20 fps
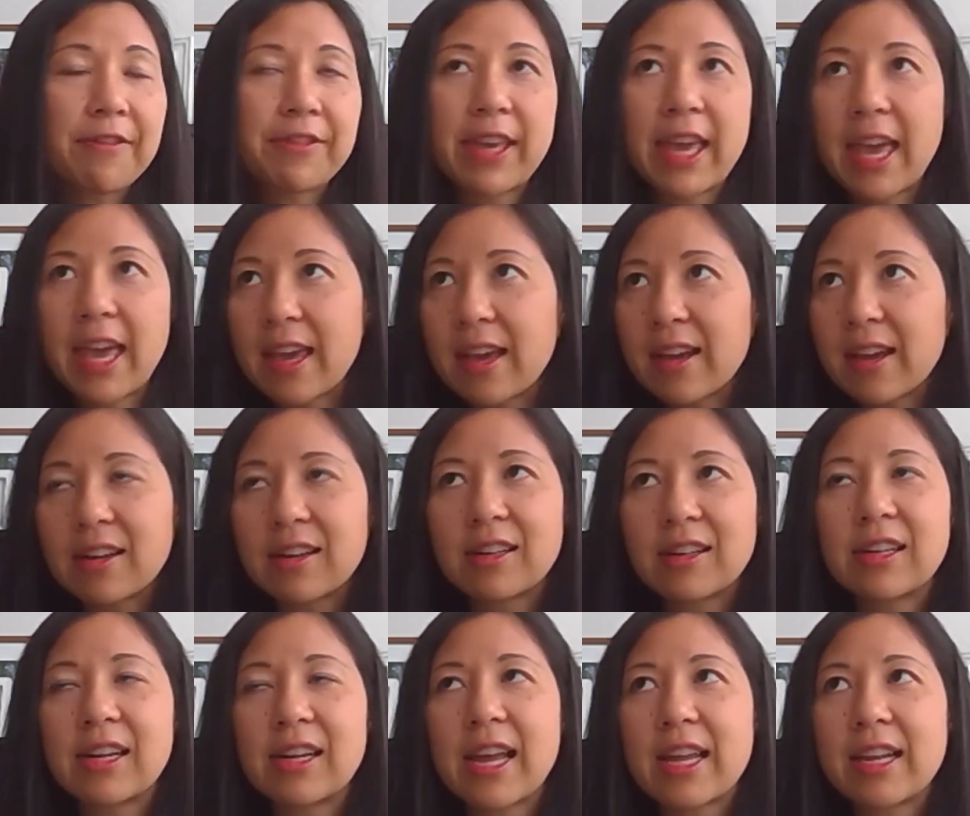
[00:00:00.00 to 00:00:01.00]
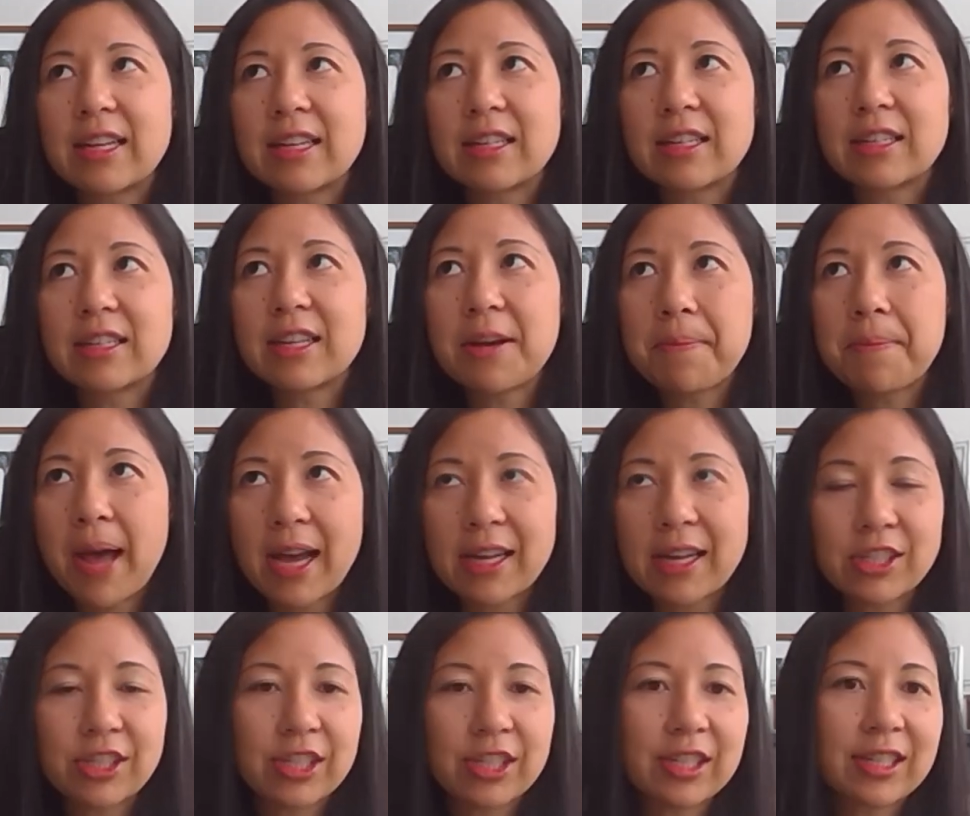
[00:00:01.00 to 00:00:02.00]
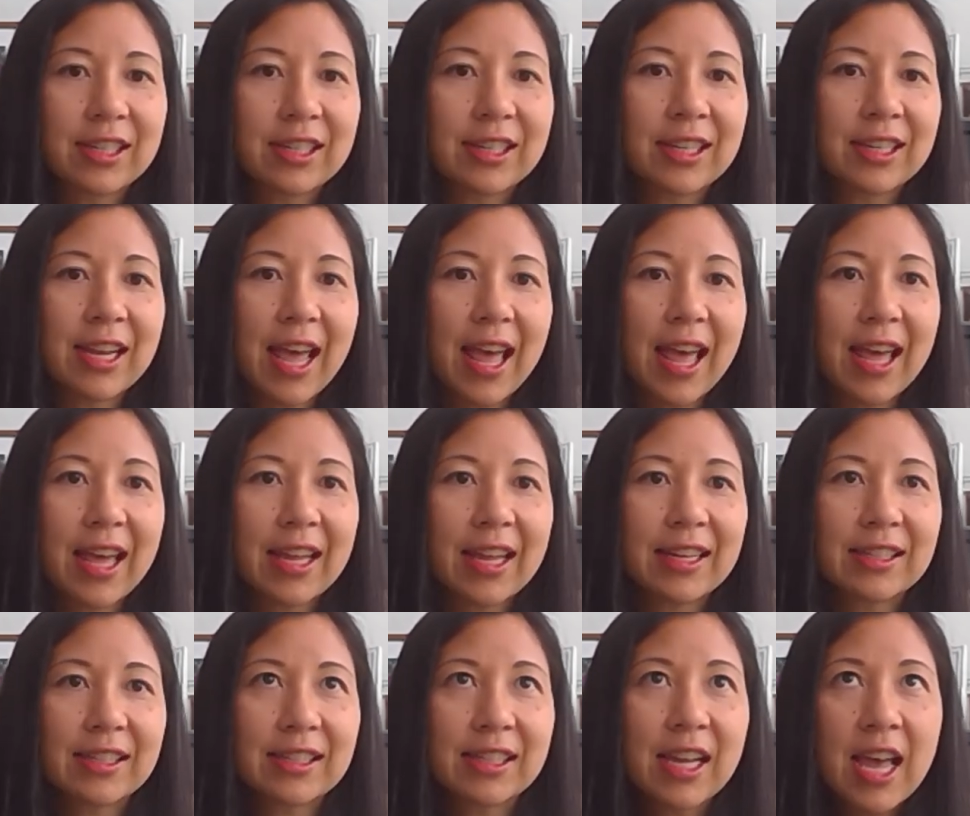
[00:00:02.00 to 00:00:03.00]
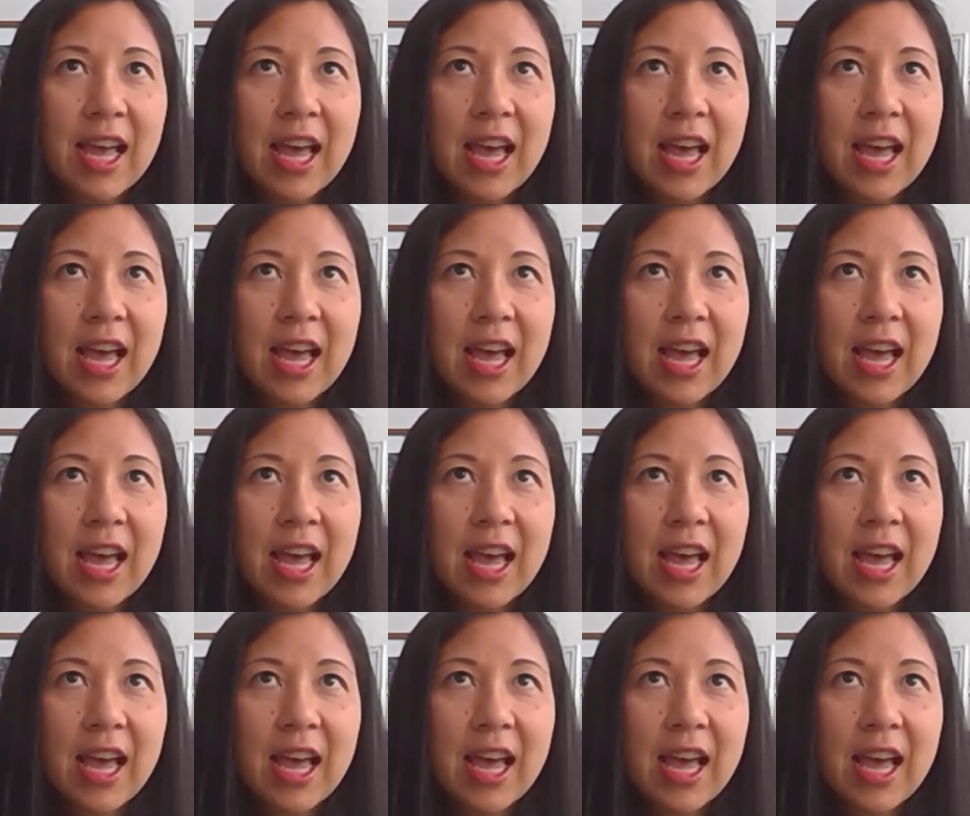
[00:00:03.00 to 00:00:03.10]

care and compassion, and